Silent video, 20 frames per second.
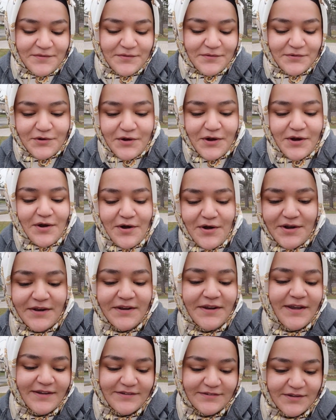you got
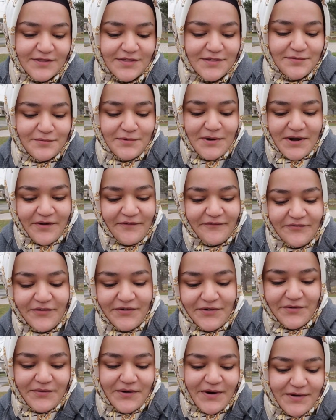an A, just
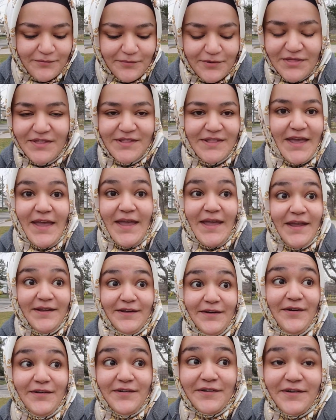whatever, right? Wasn't the A
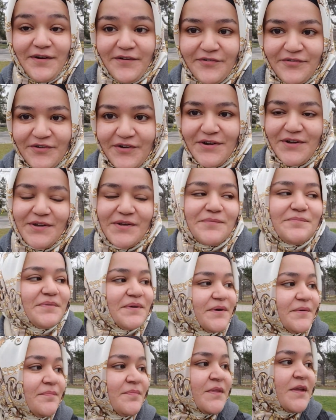not enough for you?
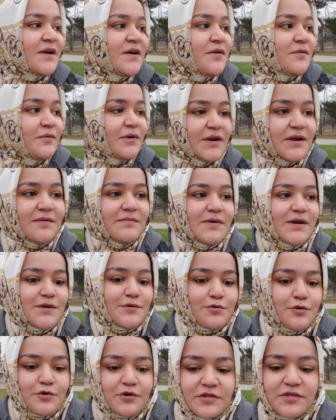But one of my
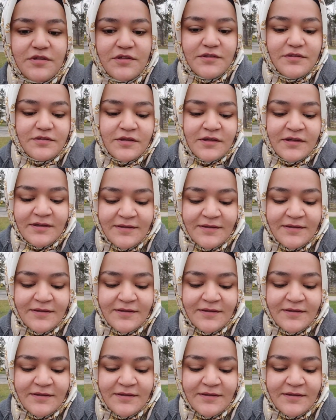courses,